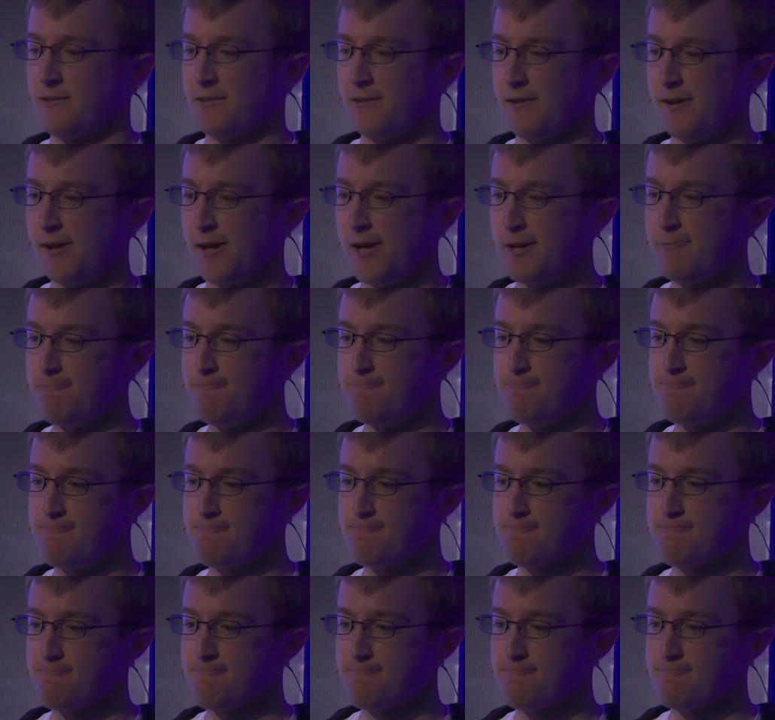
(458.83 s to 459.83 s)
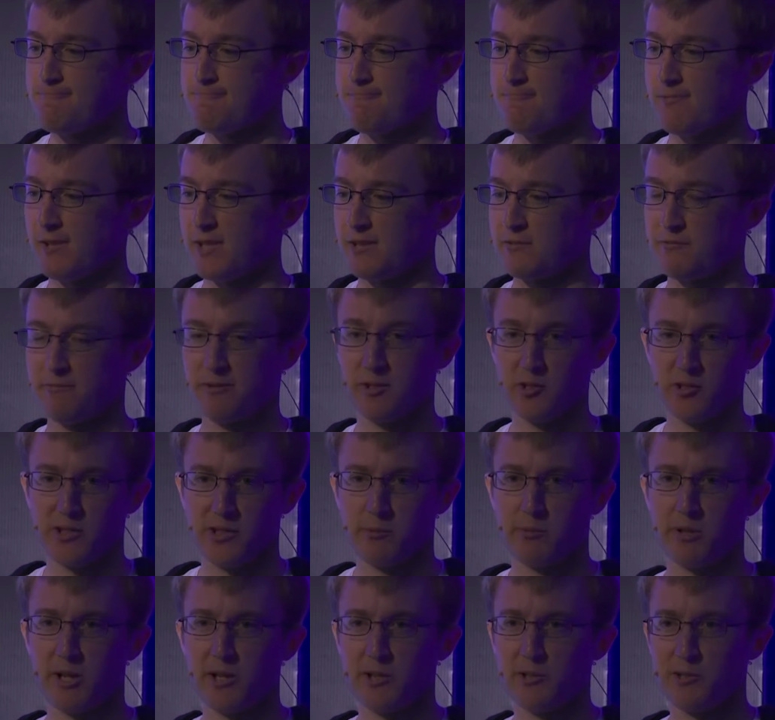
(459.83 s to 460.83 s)
It feels
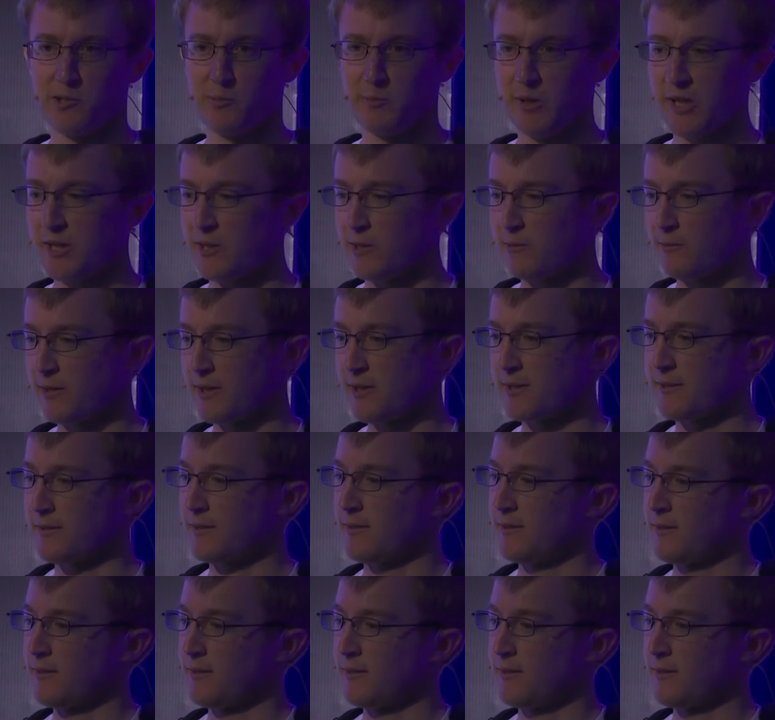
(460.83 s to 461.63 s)
like we ought to do better, right?